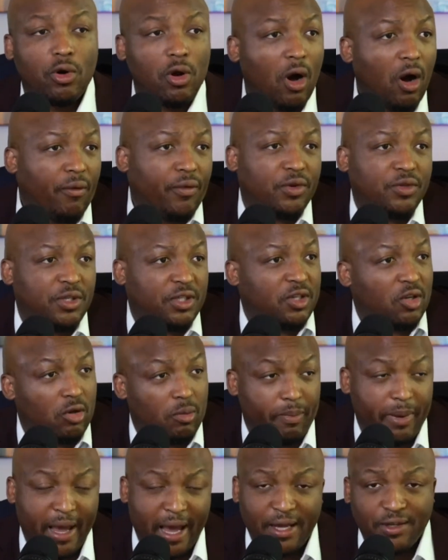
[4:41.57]
Obviously, it's going to
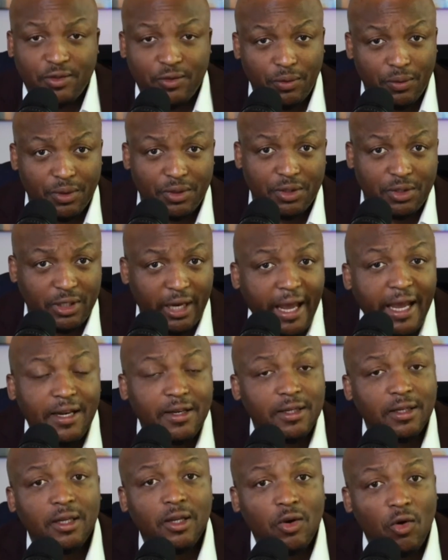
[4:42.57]
pass through the state
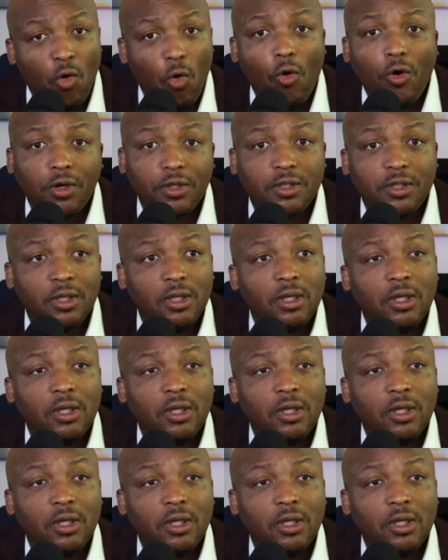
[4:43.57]
courts.